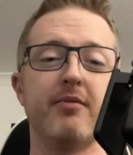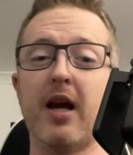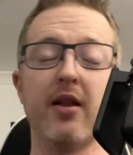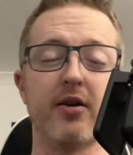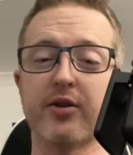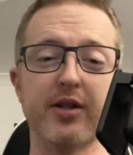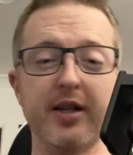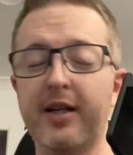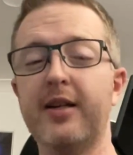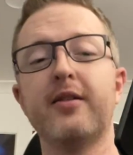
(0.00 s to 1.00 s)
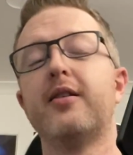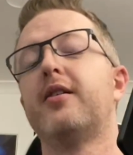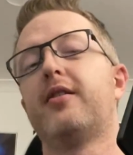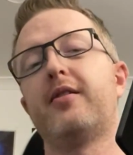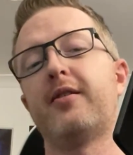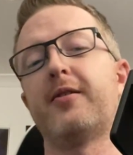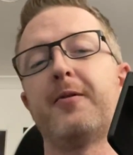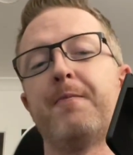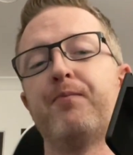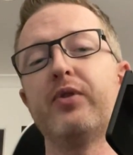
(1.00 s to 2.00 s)
LRC,
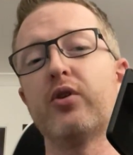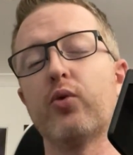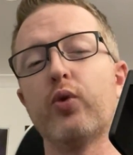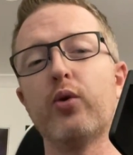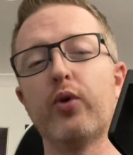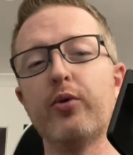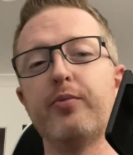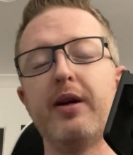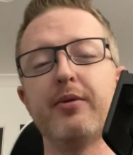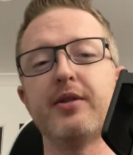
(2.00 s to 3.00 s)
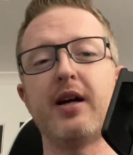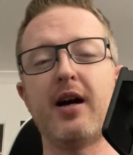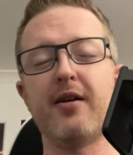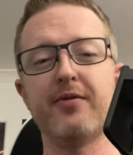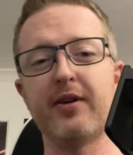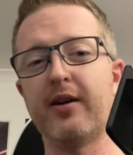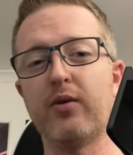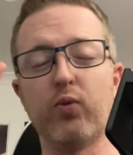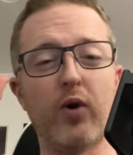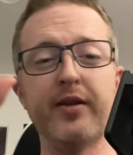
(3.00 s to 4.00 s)
you know, we would be able to have
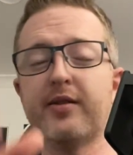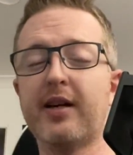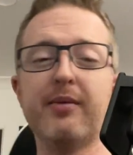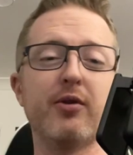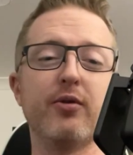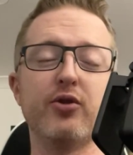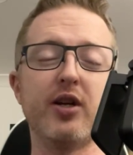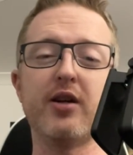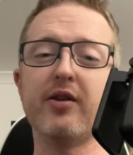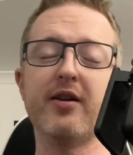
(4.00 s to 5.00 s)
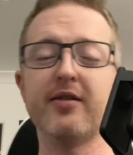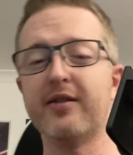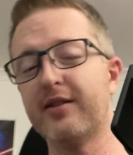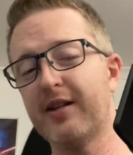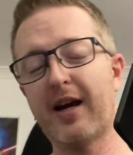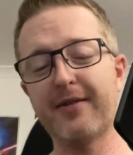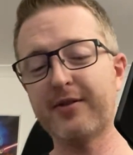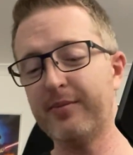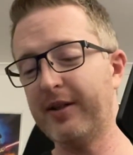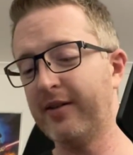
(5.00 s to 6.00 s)
one timecode generator that didn't have
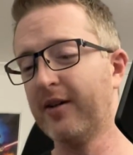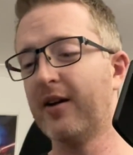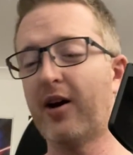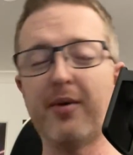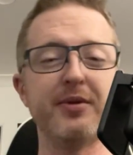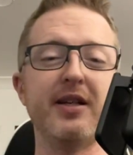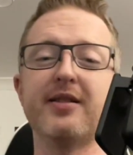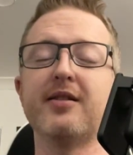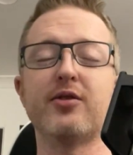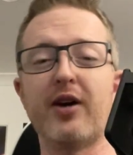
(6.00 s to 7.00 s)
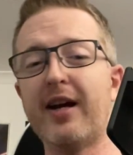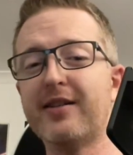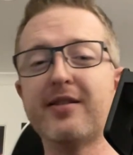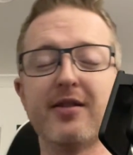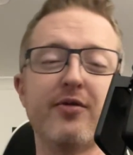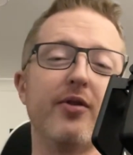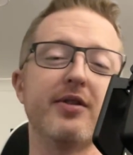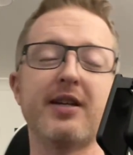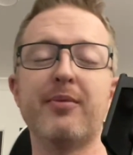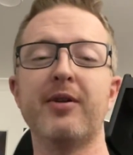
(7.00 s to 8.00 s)
to be updated or edited throughout the
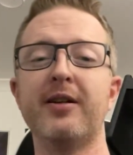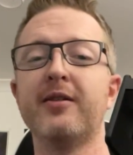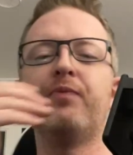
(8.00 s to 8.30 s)
timeline.